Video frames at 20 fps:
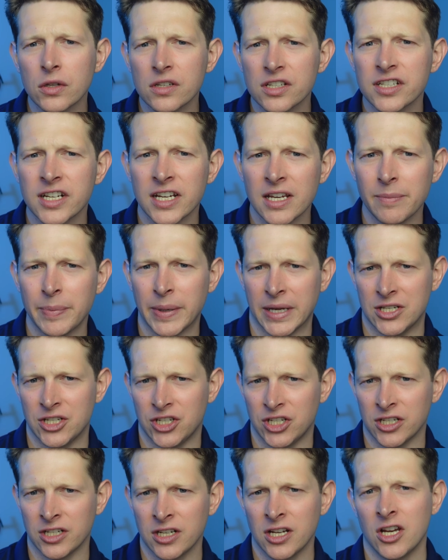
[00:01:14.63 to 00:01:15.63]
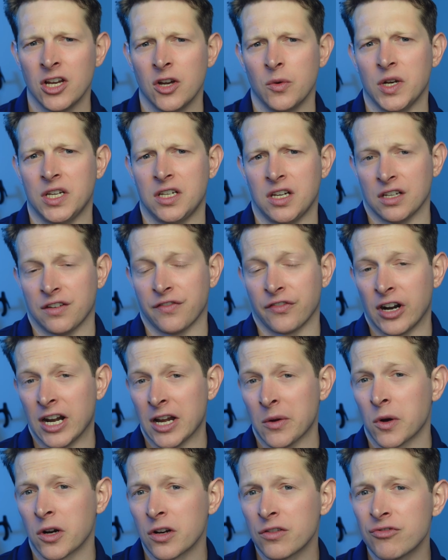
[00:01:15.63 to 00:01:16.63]
state pension, which is for
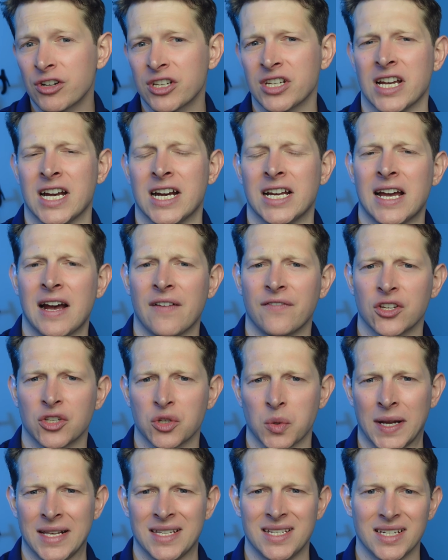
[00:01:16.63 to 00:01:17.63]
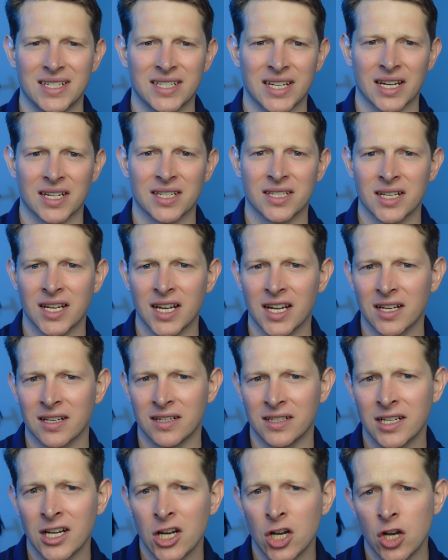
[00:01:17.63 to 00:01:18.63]
anyone who retired after 2016,
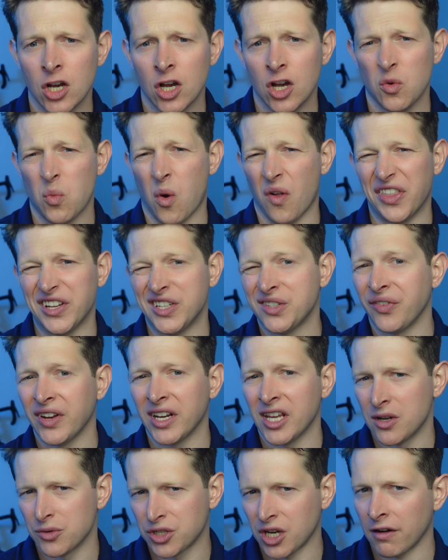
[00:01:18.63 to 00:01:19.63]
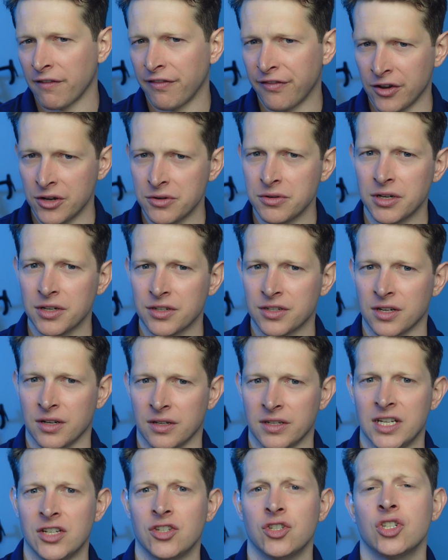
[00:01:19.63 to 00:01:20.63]
and what this video is going to focus on,
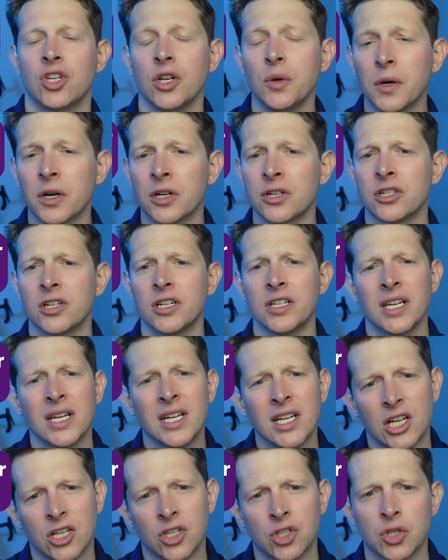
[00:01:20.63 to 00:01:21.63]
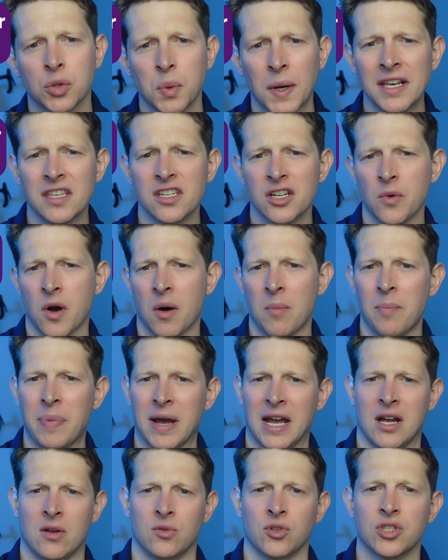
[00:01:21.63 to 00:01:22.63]
is
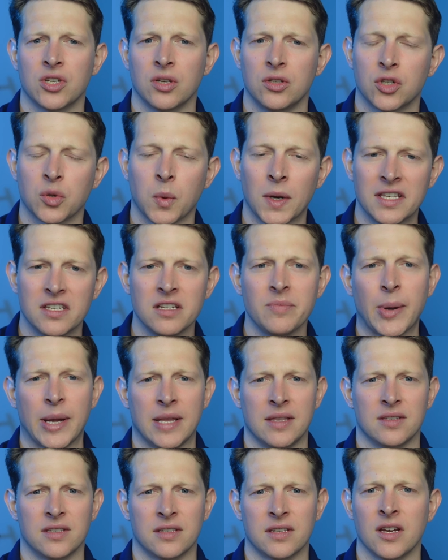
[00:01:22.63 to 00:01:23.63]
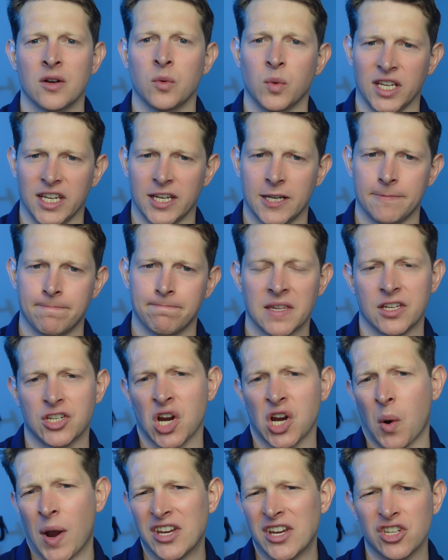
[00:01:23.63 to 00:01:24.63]
£221.20 a week. This
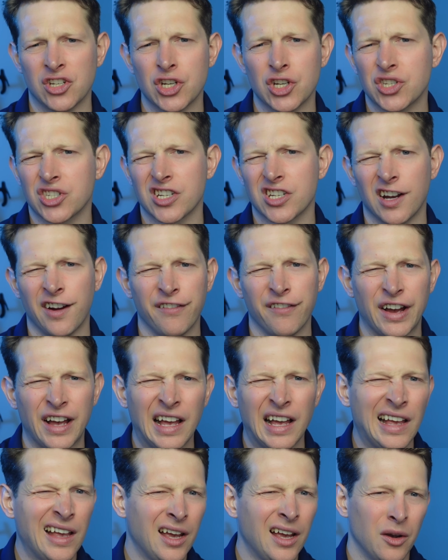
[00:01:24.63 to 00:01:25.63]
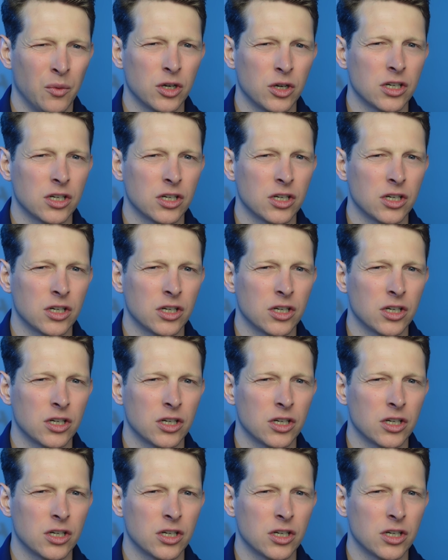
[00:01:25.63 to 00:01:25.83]
equates to just over, we'll